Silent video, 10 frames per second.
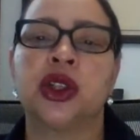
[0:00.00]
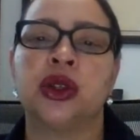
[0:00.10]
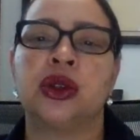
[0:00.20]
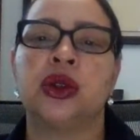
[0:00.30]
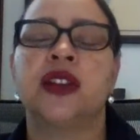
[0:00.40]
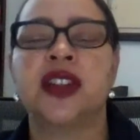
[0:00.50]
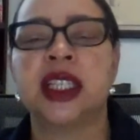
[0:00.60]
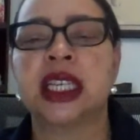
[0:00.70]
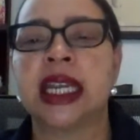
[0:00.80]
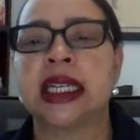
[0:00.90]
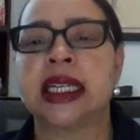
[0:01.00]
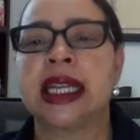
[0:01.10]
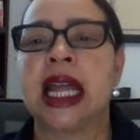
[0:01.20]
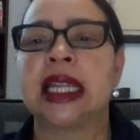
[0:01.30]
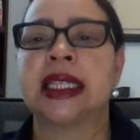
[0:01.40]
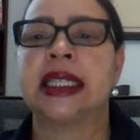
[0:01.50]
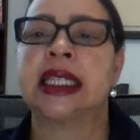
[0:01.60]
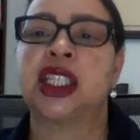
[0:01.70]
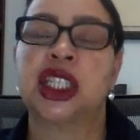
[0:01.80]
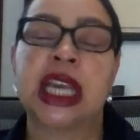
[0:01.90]
to sophisticated analysis,
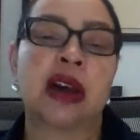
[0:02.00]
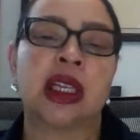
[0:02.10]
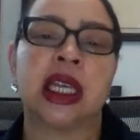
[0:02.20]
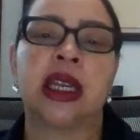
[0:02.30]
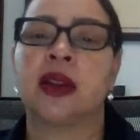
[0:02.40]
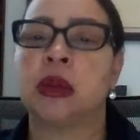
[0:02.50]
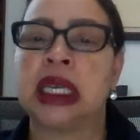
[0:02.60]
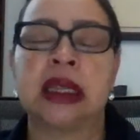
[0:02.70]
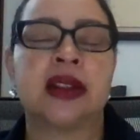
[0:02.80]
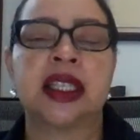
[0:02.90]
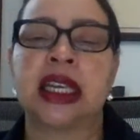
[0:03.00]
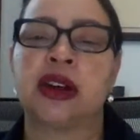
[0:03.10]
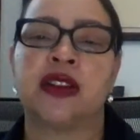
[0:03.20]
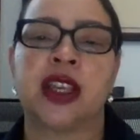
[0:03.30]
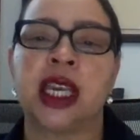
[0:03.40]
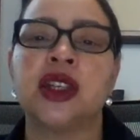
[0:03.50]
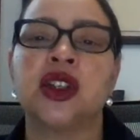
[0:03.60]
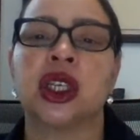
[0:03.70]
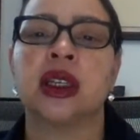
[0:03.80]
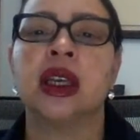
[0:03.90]
such as calculating the mean and the standard
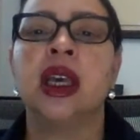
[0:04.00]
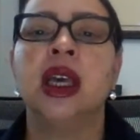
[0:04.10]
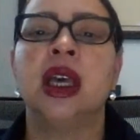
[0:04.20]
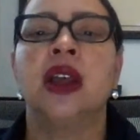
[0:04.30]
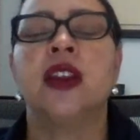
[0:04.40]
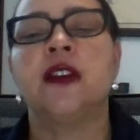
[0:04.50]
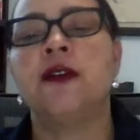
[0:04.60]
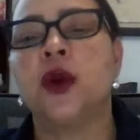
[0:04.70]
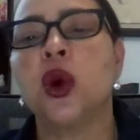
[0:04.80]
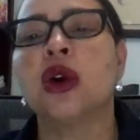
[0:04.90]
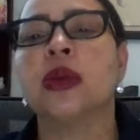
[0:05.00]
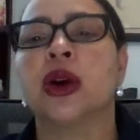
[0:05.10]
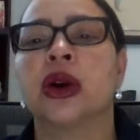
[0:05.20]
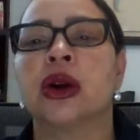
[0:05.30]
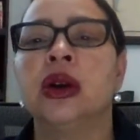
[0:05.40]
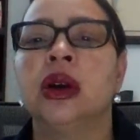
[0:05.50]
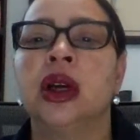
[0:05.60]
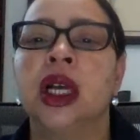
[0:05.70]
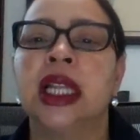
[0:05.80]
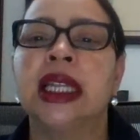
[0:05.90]
deviation, the former
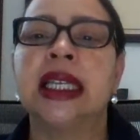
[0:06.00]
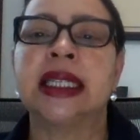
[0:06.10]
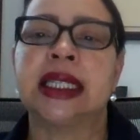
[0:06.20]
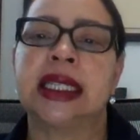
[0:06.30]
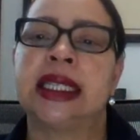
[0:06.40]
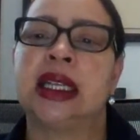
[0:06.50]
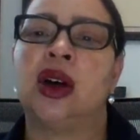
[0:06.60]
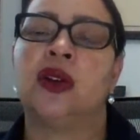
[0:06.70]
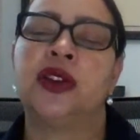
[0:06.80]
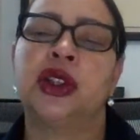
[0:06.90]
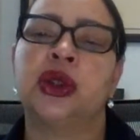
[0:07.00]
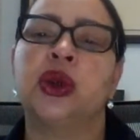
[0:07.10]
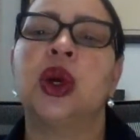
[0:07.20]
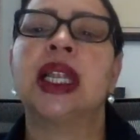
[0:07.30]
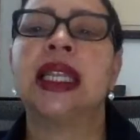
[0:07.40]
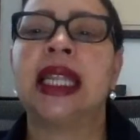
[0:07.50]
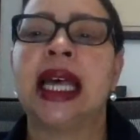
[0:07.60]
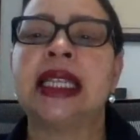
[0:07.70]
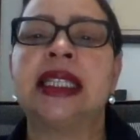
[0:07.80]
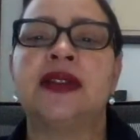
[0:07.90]
lends itself to
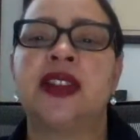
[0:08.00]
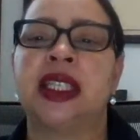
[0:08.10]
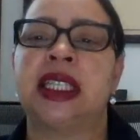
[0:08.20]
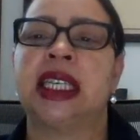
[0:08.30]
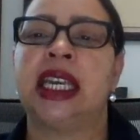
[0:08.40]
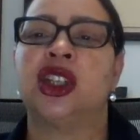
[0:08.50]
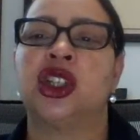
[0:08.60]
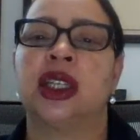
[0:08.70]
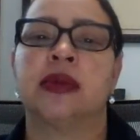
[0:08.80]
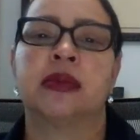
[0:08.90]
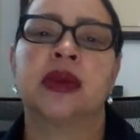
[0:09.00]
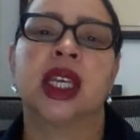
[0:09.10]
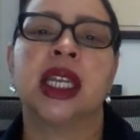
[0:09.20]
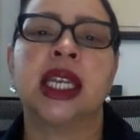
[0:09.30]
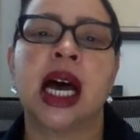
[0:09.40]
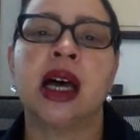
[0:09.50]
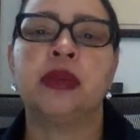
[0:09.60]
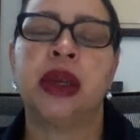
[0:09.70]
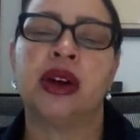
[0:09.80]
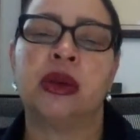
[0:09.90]
less sophistication,
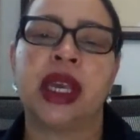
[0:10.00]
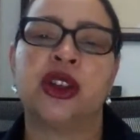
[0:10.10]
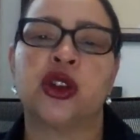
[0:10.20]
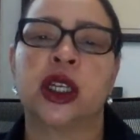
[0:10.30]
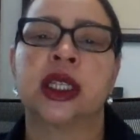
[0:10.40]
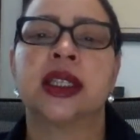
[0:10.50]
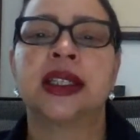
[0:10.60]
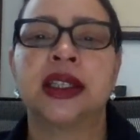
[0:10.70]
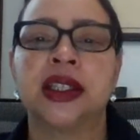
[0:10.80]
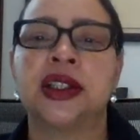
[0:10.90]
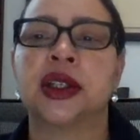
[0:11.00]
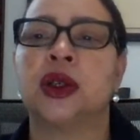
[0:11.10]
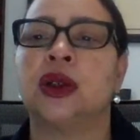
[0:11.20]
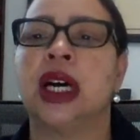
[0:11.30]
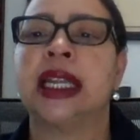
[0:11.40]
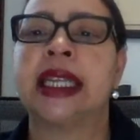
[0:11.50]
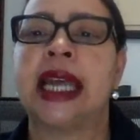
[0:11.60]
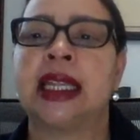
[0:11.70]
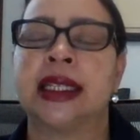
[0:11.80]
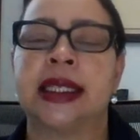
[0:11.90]
non-parametric statistical
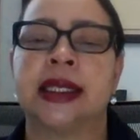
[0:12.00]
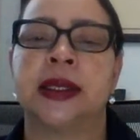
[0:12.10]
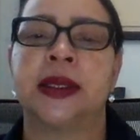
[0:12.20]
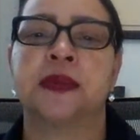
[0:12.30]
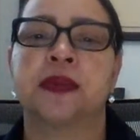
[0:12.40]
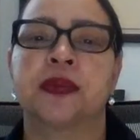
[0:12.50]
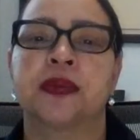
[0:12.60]
analysis.